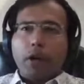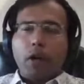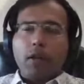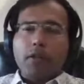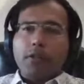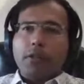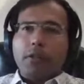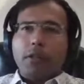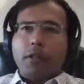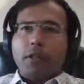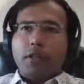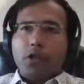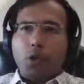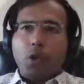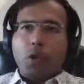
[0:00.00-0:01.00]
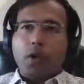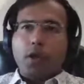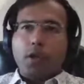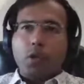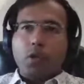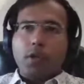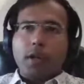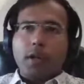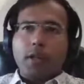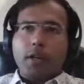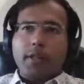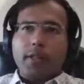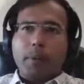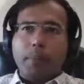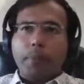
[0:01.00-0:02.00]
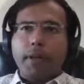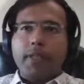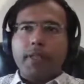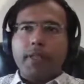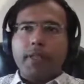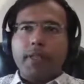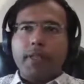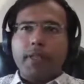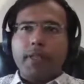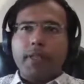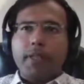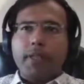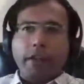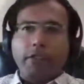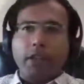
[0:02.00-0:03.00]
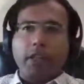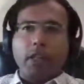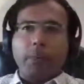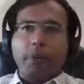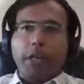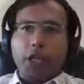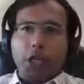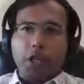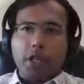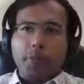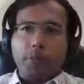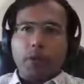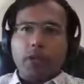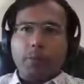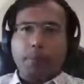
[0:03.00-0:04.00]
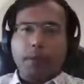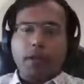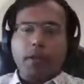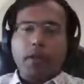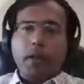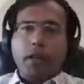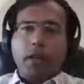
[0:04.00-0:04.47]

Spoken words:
because so to a simpliciter unilateral termination is possible.